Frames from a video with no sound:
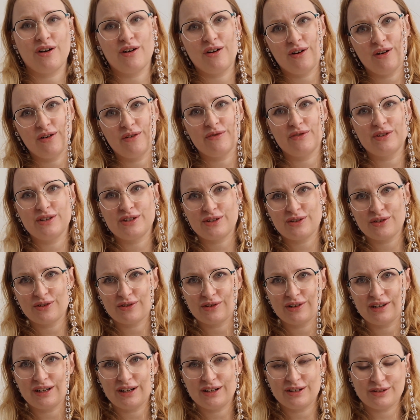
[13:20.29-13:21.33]
Oh, this
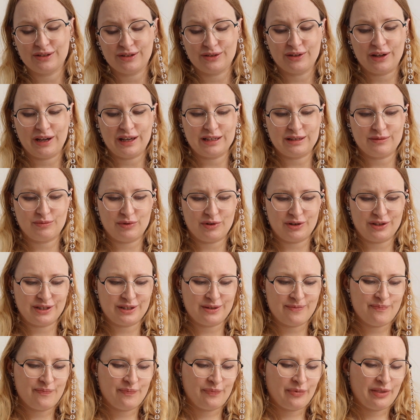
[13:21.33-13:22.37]
story also has
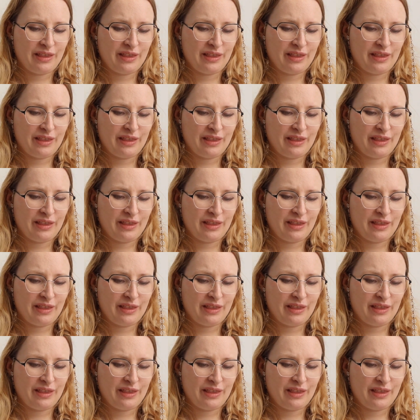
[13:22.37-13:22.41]
spirits.